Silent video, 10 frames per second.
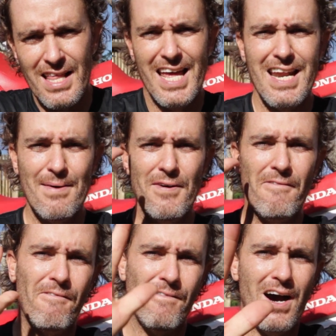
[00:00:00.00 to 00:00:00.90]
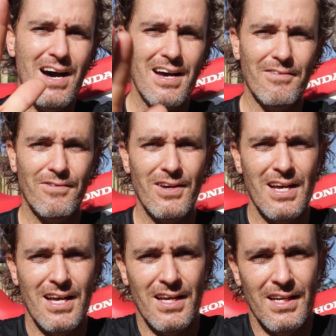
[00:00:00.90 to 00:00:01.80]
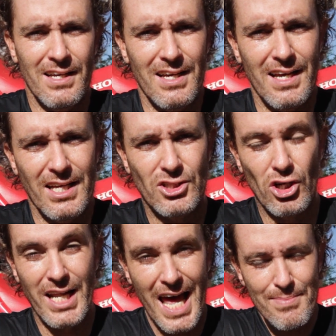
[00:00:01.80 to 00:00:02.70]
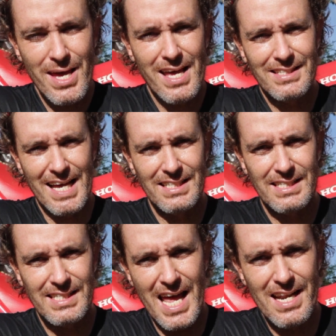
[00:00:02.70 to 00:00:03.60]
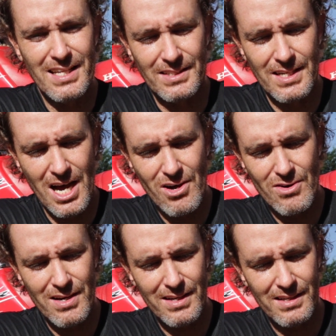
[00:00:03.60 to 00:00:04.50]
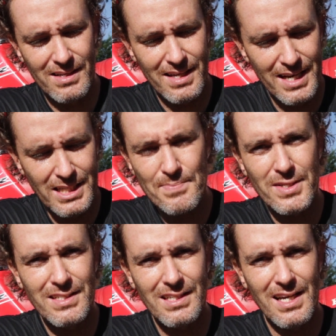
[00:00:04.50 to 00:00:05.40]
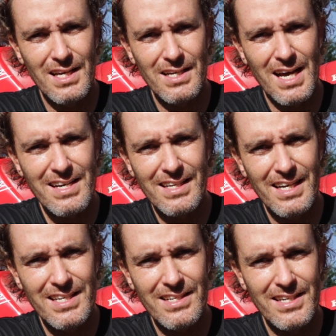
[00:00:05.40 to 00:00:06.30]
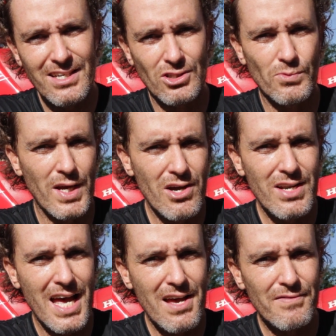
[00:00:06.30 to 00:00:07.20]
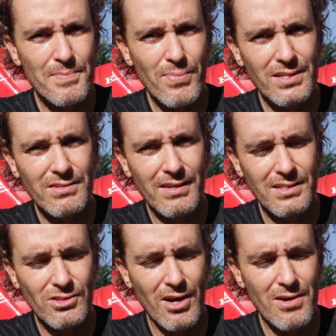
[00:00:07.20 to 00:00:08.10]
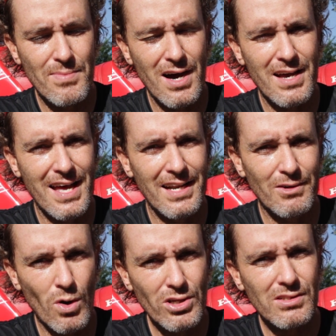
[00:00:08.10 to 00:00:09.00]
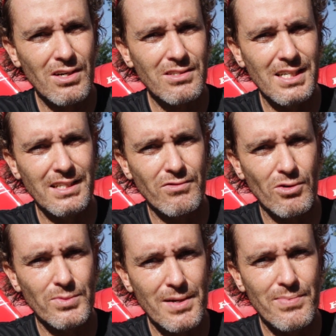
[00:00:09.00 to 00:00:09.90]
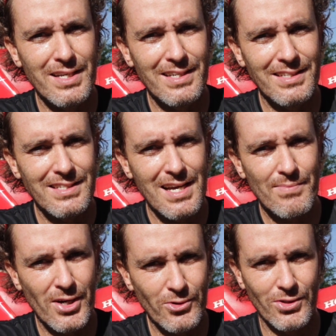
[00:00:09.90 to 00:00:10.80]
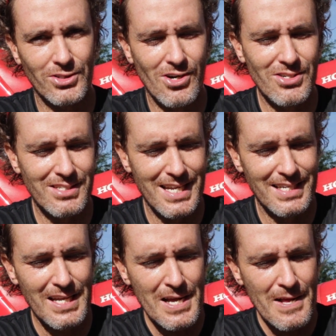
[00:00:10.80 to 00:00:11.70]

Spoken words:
Then number 5, it's got ABS as standard. Now it is a bit unclear here because we only have the press release to go by, and it was translated from Japanese by Google Translate,